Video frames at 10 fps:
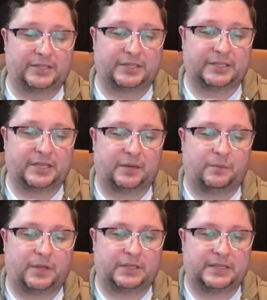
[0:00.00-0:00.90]
This is going to
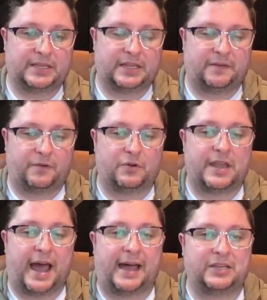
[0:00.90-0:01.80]
this if you're
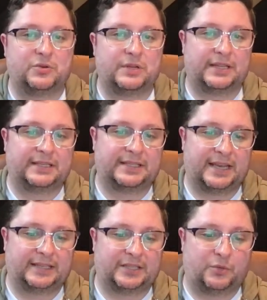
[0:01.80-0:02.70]
not doing these
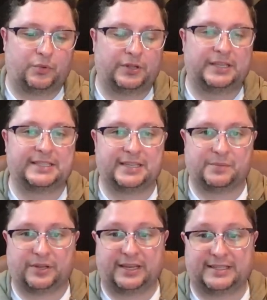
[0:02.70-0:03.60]
things and you put these into
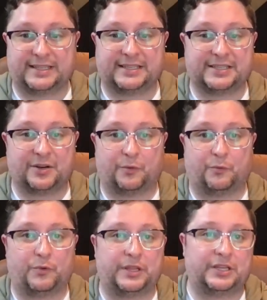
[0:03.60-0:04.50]
place, this is going to
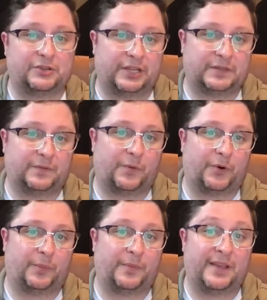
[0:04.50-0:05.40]
really
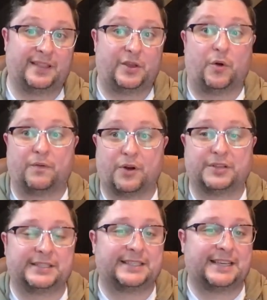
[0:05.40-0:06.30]
transform the overall
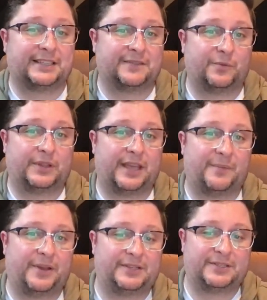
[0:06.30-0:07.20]
success of what
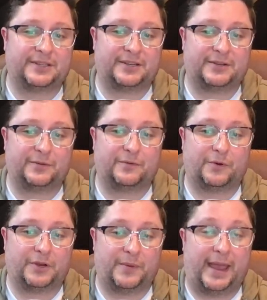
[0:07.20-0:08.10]
that page is going to do
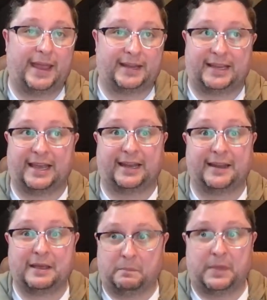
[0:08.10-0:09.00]
for you. And again,
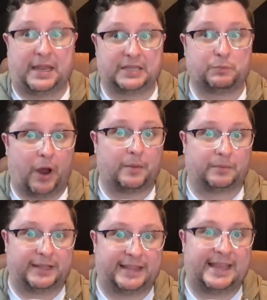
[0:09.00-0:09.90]
it is
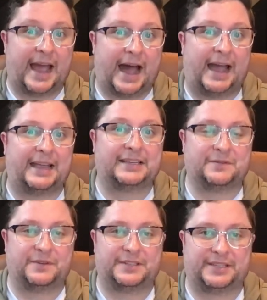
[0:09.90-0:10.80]
probably the
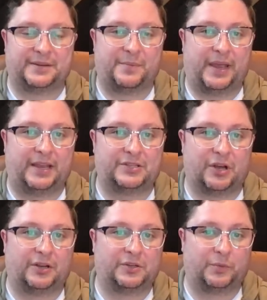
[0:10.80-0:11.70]
highest visited page
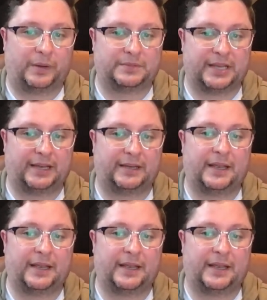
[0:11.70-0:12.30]
on your website.